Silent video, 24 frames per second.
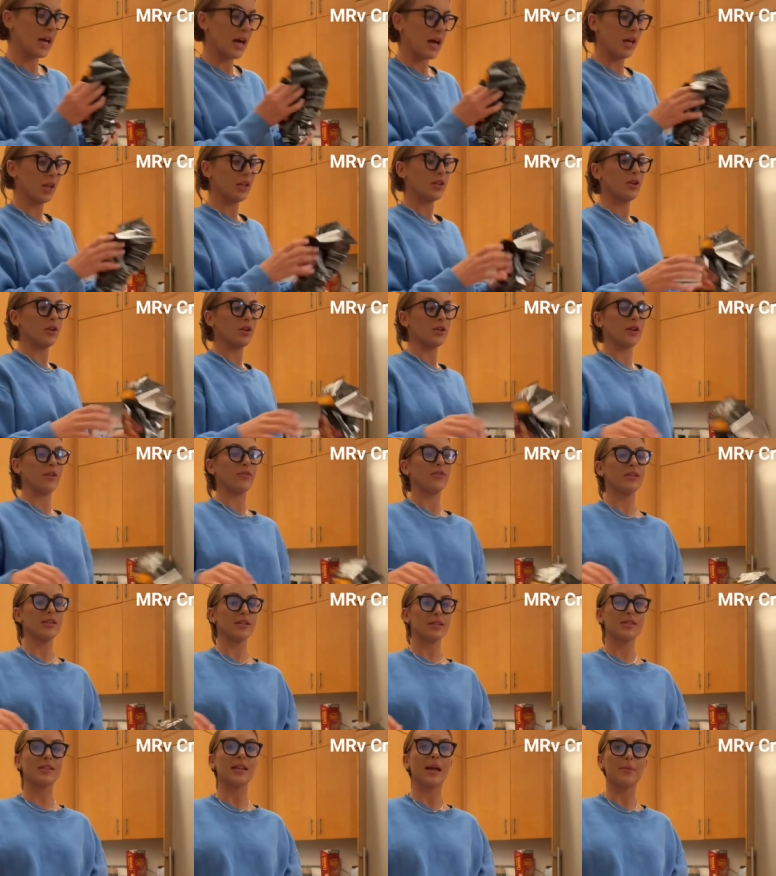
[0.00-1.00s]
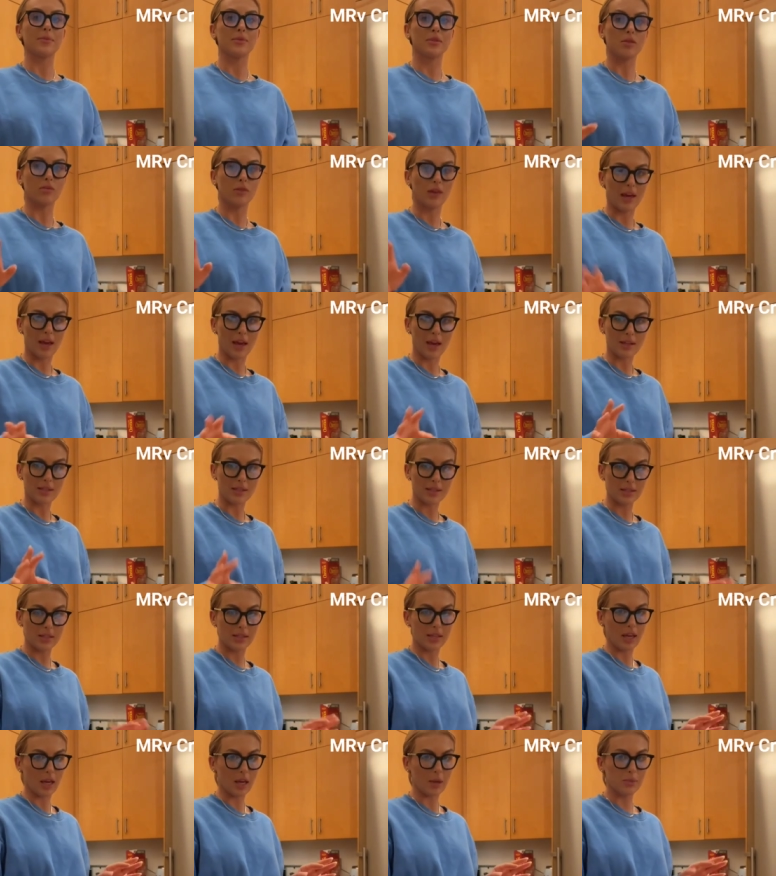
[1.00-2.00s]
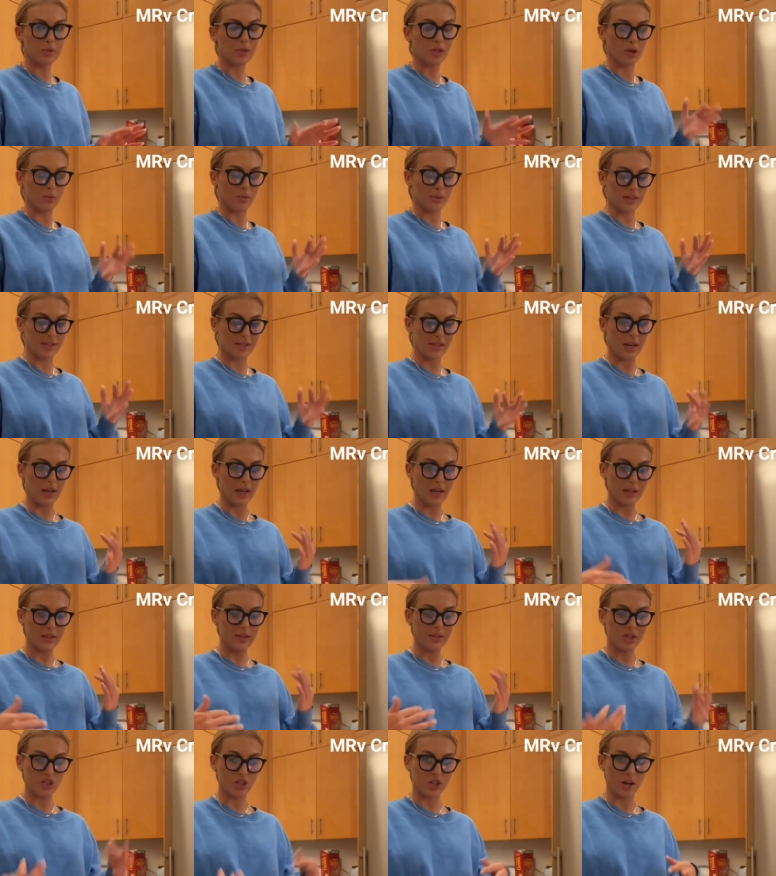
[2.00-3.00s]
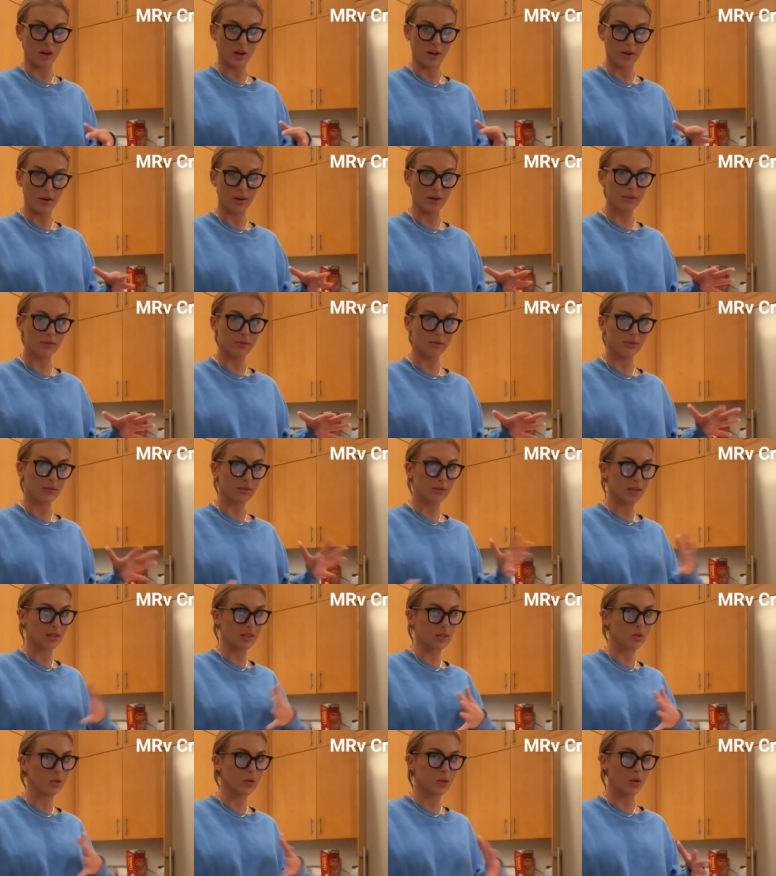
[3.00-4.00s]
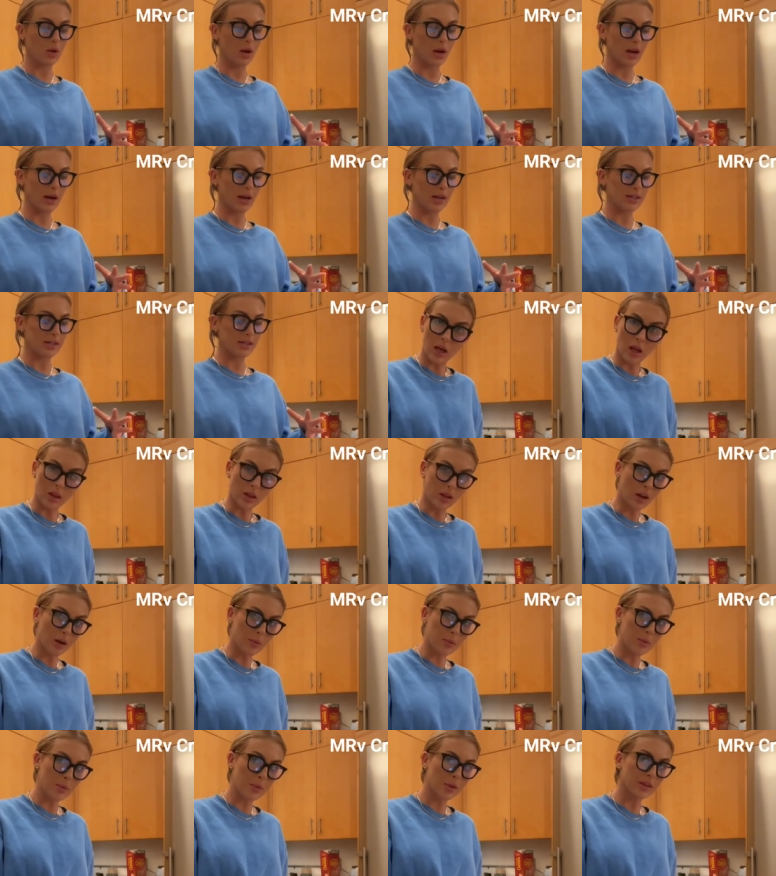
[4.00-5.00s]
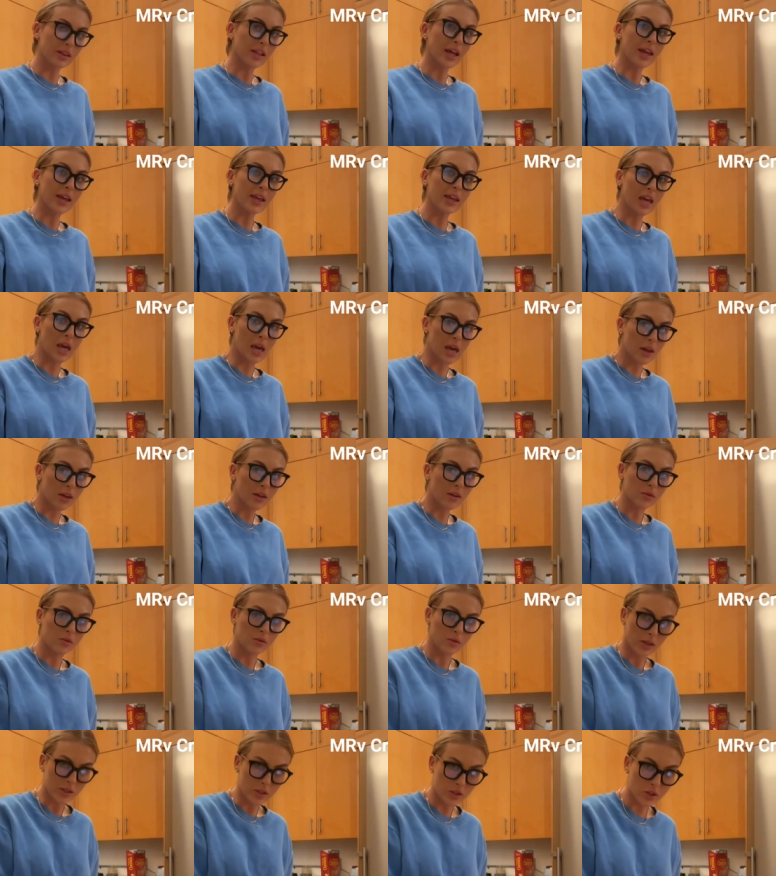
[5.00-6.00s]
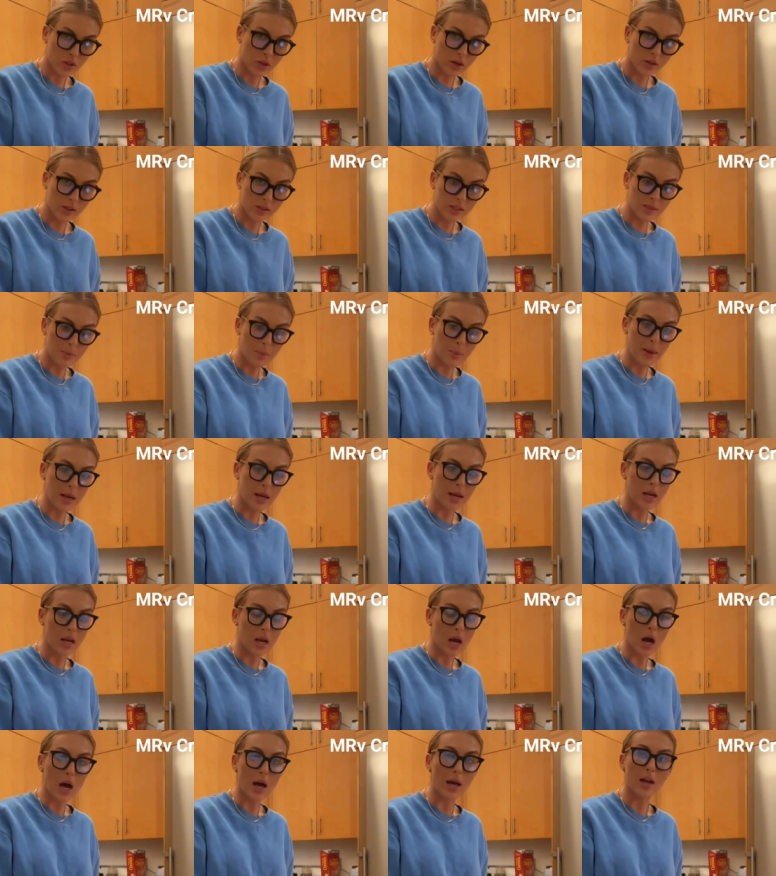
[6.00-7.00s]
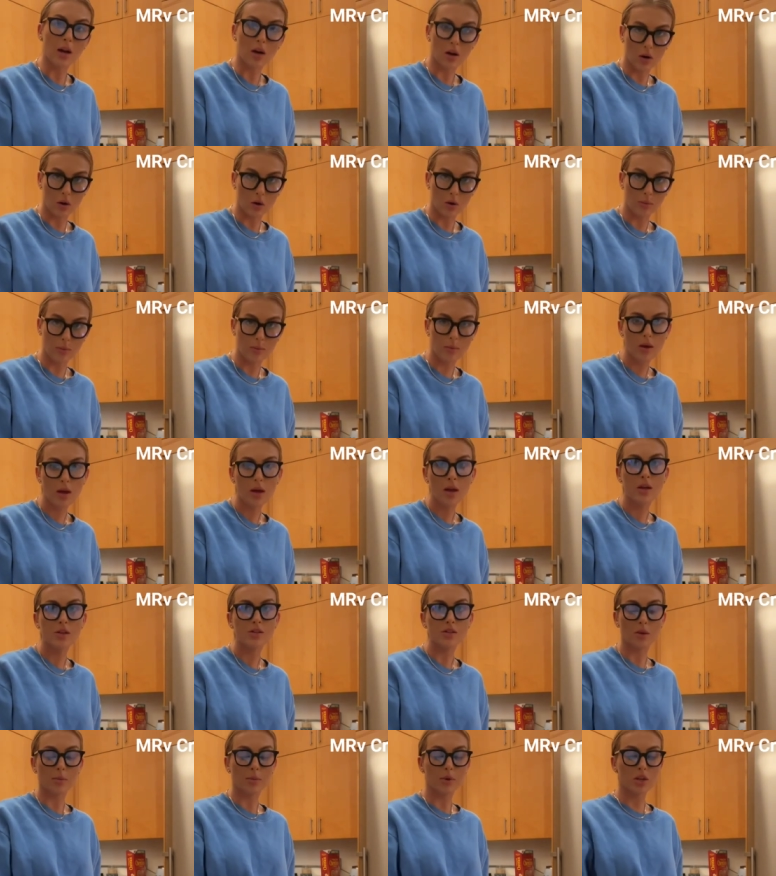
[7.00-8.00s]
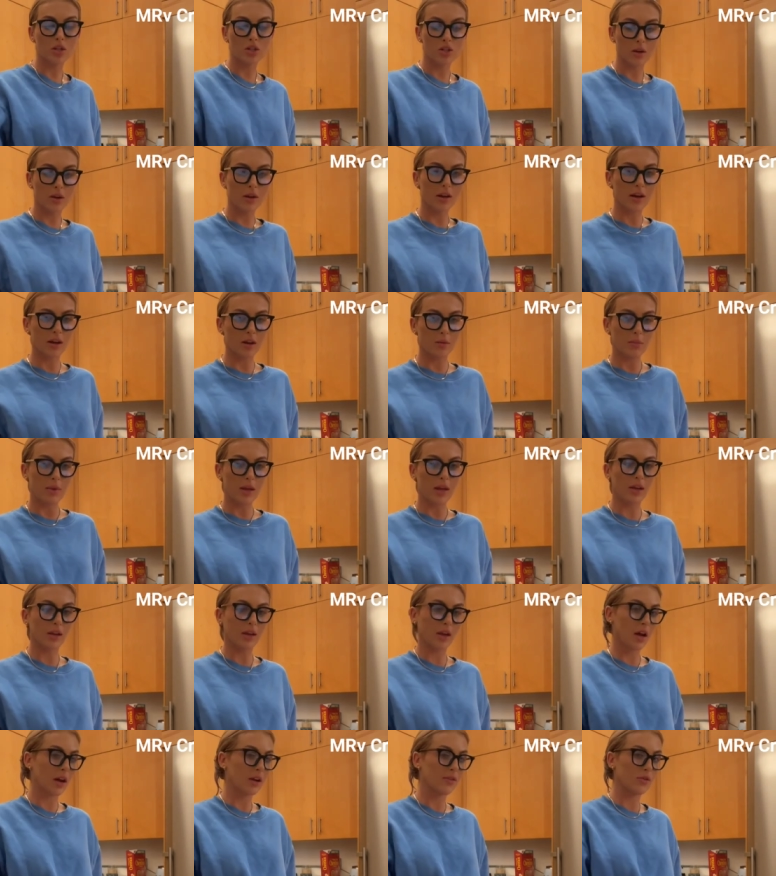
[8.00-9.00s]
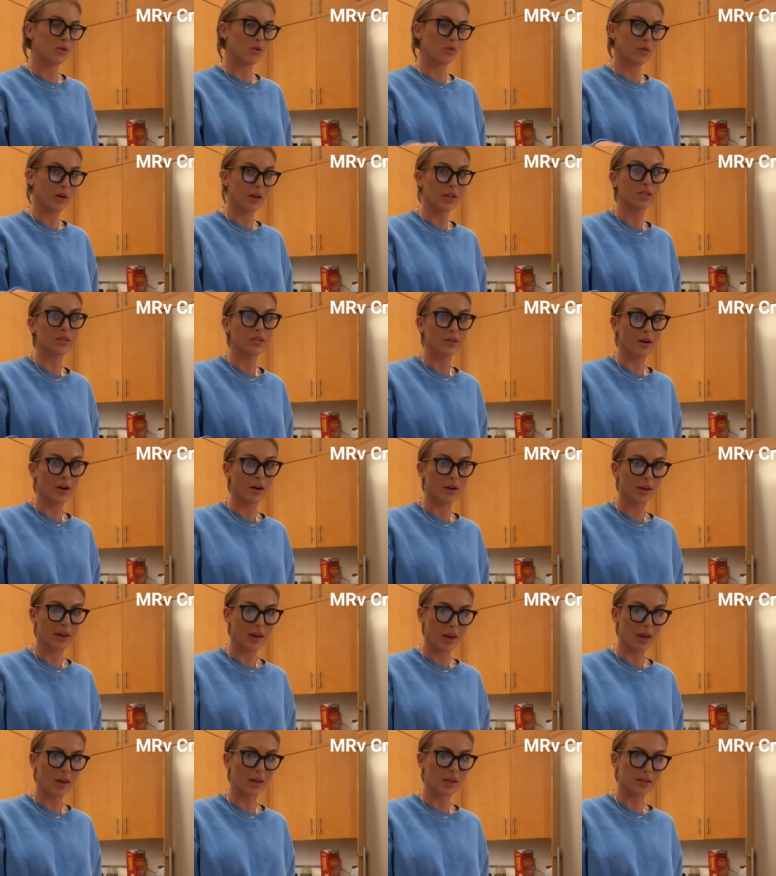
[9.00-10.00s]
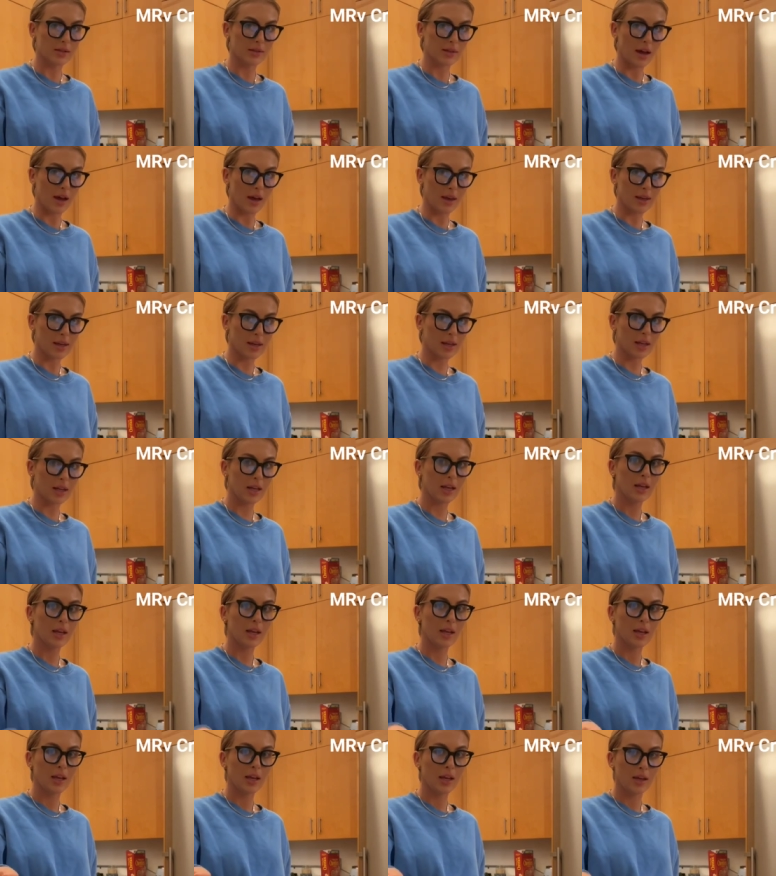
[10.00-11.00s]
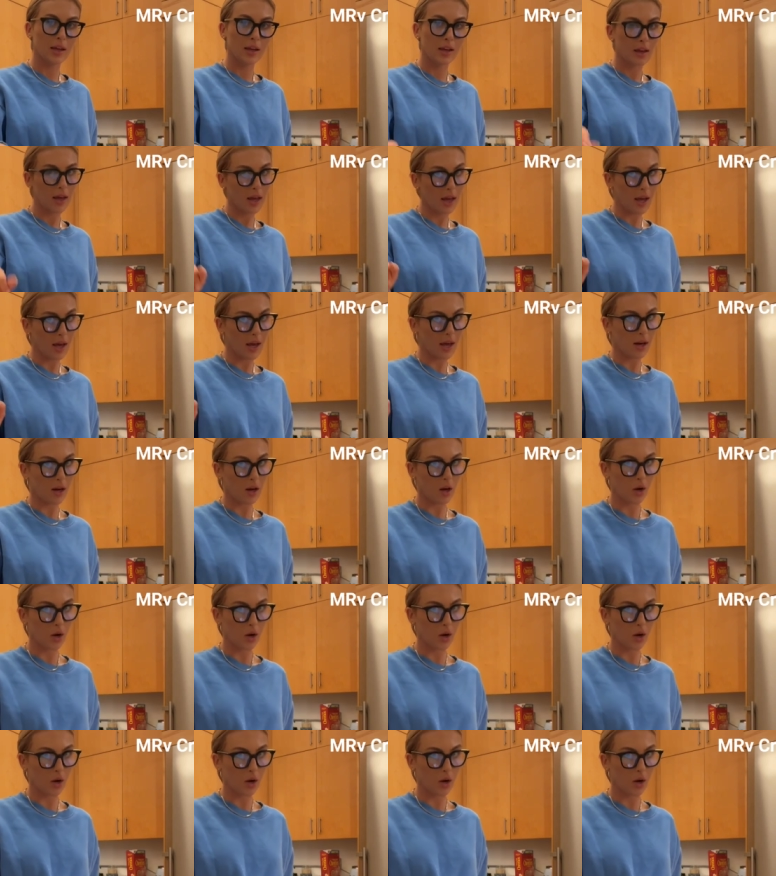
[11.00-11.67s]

salad, there are definitely steps you can't skip, so I'm excited to share this with you guys. A lot of people like kale in restaurants, but not at home. So I'm gonna show you how to make kind of a restaurant kale salad at